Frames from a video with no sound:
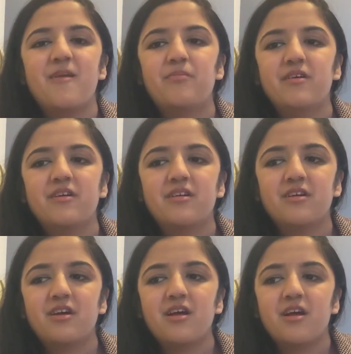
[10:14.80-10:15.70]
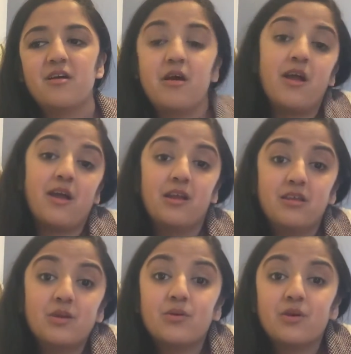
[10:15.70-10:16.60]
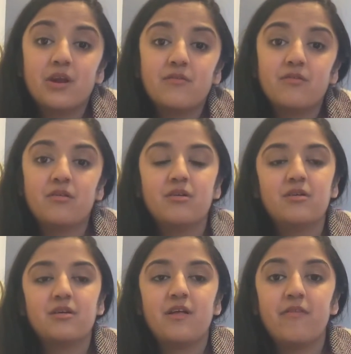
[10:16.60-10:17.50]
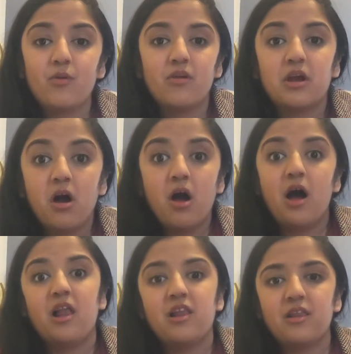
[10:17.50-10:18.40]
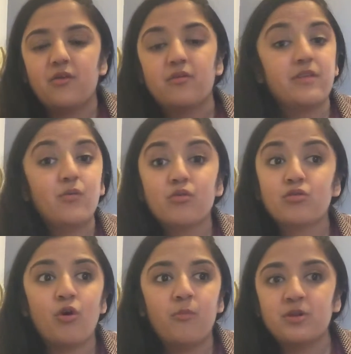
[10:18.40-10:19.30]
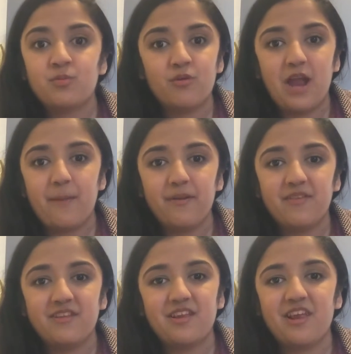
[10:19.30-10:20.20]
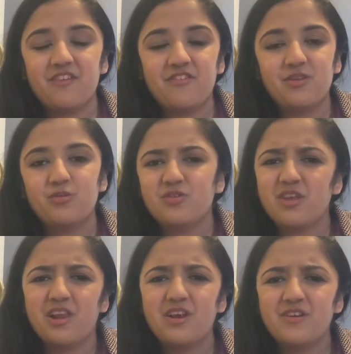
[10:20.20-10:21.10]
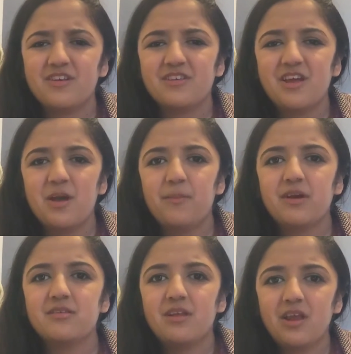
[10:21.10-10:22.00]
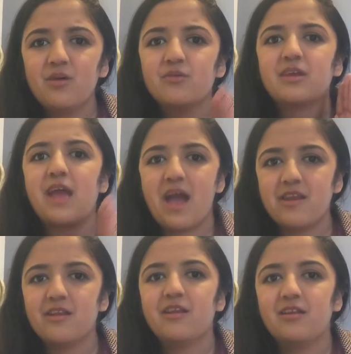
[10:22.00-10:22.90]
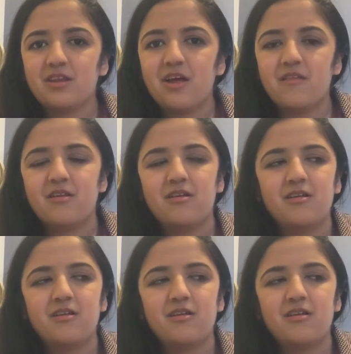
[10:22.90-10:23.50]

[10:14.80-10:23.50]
But hey, at least they were grateful, and they were like, they were so much more happy than Delena fans, which is hilarious because Delena was cannonly together.